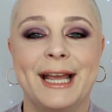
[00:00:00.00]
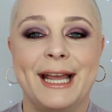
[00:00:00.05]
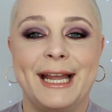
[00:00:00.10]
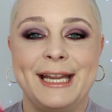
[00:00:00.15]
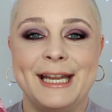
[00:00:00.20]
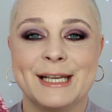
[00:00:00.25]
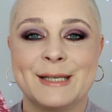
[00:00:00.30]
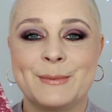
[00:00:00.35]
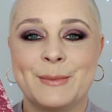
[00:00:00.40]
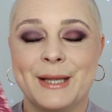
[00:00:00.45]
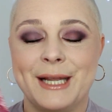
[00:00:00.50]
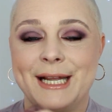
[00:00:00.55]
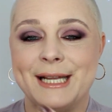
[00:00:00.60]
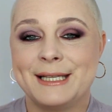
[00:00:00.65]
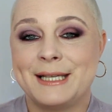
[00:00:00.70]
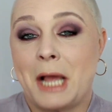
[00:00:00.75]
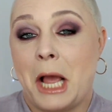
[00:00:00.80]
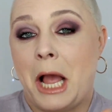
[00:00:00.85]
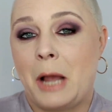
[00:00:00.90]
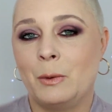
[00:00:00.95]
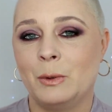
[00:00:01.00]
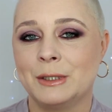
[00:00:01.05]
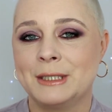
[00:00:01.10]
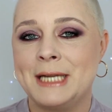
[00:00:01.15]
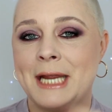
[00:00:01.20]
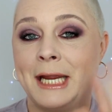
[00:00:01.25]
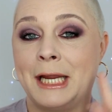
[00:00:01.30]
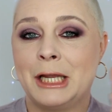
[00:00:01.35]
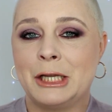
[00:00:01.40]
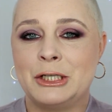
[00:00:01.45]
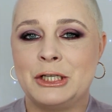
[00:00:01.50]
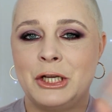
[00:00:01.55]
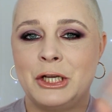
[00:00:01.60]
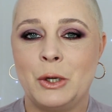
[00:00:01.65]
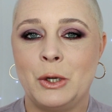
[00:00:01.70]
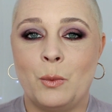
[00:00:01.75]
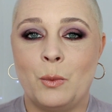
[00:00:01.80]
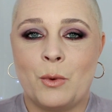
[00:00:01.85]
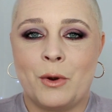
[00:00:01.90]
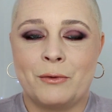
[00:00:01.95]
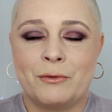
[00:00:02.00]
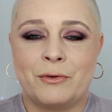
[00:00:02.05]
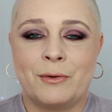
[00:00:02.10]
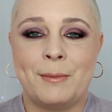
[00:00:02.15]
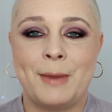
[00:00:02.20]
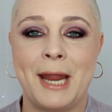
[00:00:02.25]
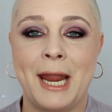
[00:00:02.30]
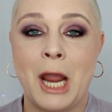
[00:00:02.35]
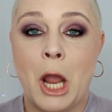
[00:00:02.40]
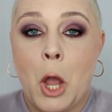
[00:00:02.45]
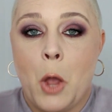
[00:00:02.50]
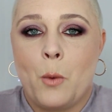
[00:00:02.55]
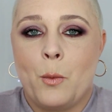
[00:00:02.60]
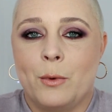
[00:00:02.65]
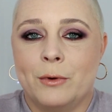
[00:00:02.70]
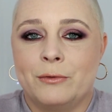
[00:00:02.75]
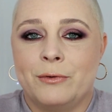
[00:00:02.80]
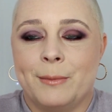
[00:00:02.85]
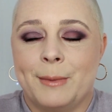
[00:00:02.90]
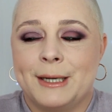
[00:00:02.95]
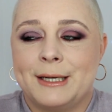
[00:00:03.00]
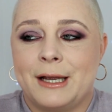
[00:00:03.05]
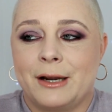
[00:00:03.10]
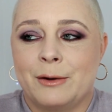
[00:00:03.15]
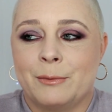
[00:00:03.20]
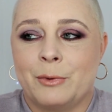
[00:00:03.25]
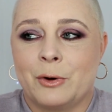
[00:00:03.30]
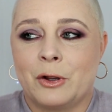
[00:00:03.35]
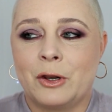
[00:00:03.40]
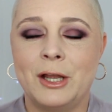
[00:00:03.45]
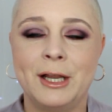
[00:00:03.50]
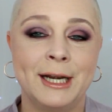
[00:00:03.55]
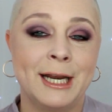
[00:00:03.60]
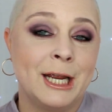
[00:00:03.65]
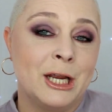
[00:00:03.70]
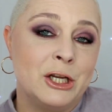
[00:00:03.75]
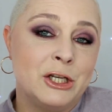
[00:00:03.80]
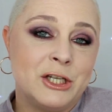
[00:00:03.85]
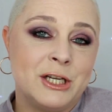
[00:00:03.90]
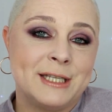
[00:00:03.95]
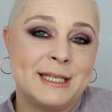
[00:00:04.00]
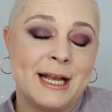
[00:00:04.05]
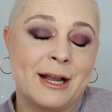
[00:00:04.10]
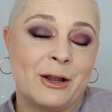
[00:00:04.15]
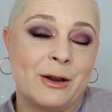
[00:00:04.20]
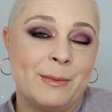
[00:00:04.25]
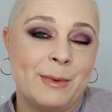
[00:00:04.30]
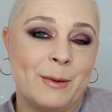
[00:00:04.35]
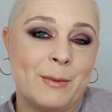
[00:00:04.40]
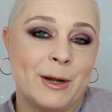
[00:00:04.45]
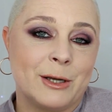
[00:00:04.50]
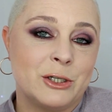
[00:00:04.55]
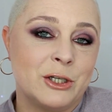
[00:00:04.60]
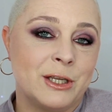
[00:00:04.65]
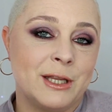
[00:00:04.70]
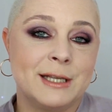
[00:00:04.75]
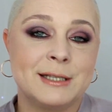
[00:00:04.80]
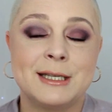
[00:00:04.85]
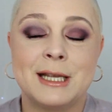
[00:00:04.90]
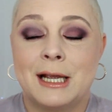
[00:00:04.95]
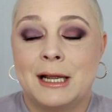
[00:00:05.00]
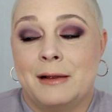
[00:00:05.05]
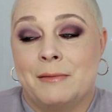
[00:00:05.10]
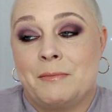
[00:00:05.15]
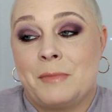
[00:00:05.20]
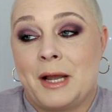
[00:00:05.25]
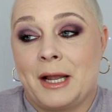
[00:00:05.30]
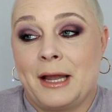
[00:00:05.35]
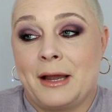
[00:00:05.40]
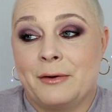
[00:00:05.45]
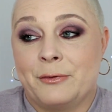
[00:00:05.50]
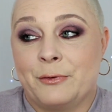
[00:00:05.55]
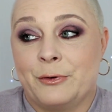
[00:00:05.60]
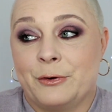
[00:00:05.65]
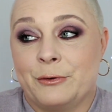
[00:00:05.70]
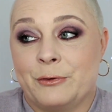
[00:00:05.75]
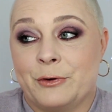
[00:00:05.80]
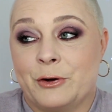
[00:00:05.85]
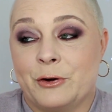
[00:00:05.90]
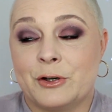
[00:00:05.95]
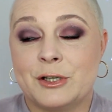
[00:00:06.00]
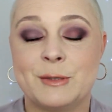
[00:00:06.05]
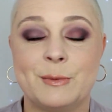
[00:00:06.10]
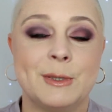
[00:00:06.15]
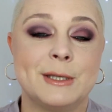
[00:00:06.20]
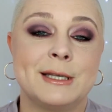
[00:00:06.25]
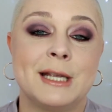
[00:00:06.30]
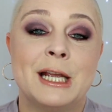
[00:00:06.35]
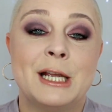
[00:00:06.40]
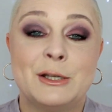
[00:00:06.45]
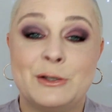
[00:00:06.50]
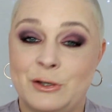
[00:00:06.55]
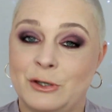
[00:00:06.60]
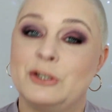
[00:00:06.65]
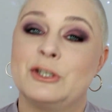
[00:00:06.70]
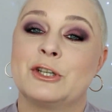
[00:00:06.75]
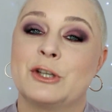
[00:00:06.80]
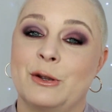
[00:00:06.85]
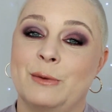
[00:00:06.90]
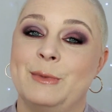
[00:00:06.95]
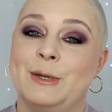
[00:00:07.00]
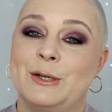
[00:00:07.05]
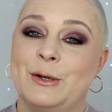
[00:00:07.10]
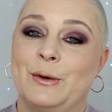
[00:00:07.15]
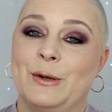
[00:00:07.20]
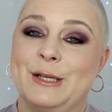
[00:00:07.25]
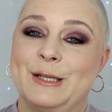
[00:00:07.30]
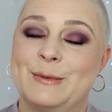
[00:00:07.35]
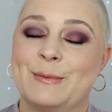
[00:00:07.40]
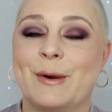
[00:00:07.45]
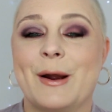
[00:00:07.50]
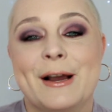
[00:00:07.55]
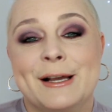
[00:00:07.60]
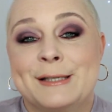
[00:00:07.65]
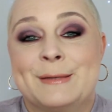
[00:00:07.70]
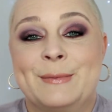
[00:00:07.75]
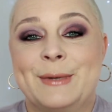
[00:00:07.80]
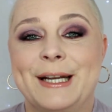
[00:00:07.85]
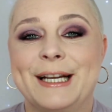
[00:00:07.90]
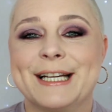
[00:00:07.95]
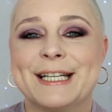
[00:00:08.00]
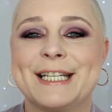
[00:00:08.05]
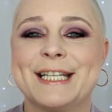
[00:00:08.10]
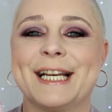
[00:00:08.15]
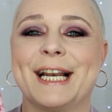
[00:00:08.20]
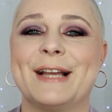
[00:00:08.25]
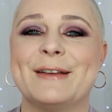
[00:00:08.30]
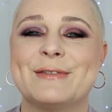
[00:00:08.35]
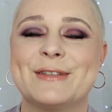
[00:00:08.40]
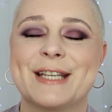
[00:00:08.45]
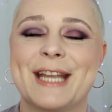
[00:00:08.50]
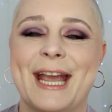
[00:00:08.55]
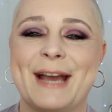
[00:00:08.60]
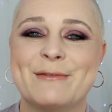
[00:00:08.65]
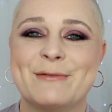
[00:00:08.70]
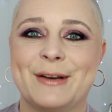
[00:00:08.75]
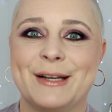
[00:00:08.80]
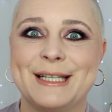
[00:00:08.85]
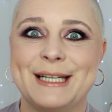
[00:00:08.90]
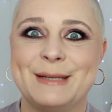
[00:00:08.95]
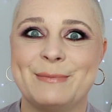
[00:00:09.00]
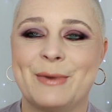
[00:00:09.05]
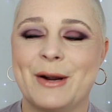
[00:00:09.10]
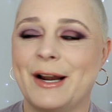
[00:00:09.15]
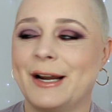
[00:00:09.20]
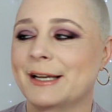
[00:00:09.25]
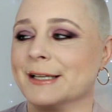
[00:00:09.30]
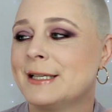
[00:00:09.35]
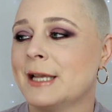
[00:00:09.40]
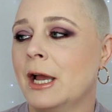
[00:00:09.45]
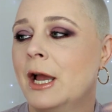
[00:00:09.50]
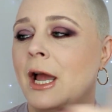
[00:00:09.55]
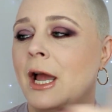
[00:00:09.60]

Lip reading: yes please, I will take two, one for me, one for my daughter Brooklyn. She's not going to be watching this. I got it for her for Christmas, so she's going to be totally surprised because she loves Kat Von D products.